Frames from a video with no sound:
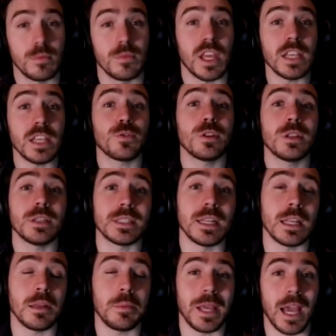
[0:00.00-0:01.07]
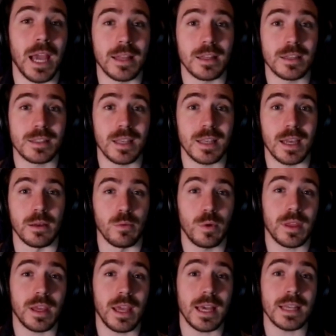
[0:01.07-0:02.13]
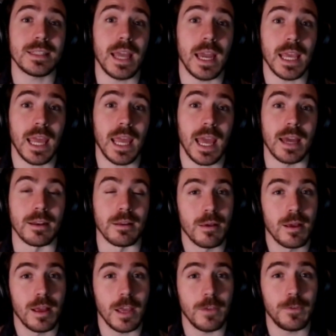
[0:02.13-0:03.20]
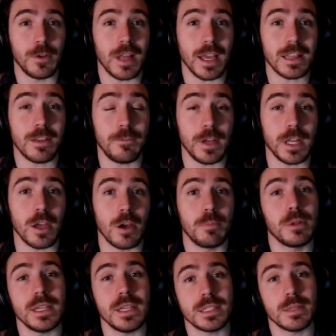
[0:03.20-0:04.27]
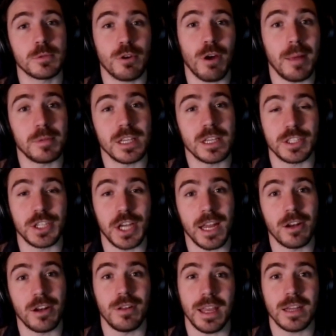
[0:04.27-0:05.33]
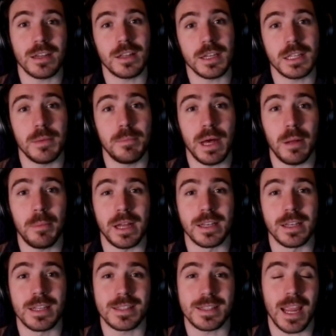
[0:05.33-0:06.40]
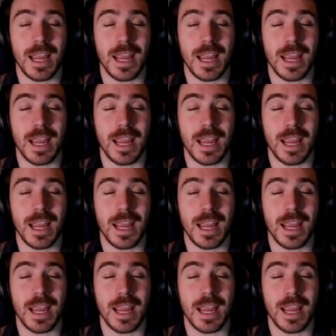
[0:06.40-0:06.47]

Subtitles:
Thanks for listening to Behind the Slate with guest Yenni Ann. If you liked the video, please subscribe to the channel and click the bell button to stay